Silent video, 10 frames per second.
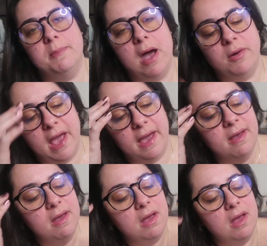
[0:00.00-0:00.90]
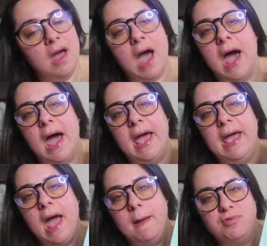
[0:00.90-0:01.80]
about it.
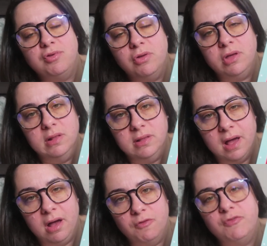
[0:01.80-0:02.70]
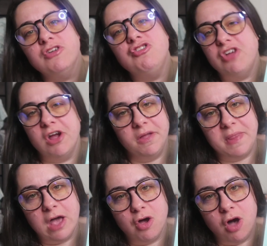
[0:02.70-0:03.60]
I absolutely love sharing
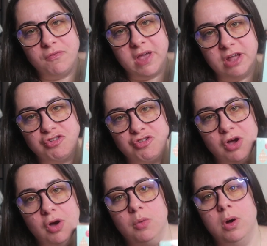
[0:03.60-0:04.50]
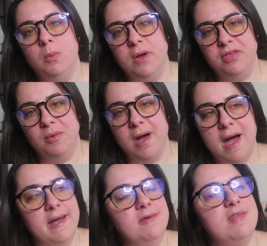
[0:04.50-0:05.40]
that coffee intro with you
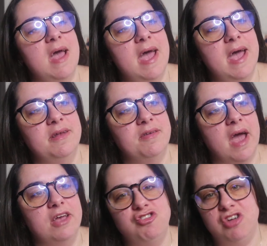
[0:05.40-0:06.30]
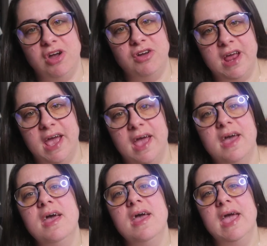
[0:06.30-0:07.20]
guys, and I shared it
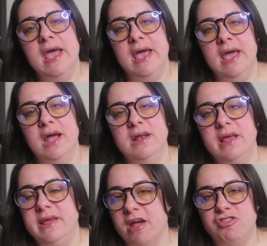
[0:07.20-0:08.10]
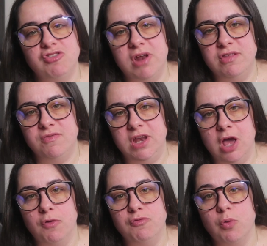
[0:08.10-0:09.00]
in yesterday's
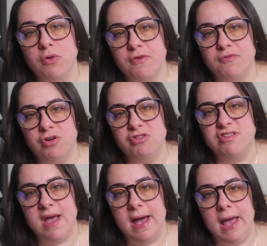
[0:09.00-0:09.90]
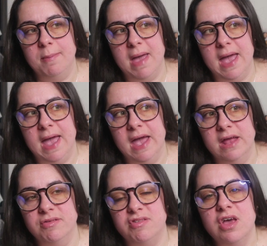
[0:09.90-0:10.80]
video for the first time,
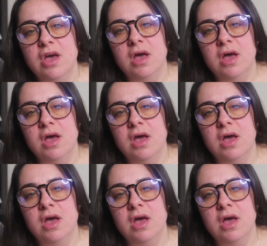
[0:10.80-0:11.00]
and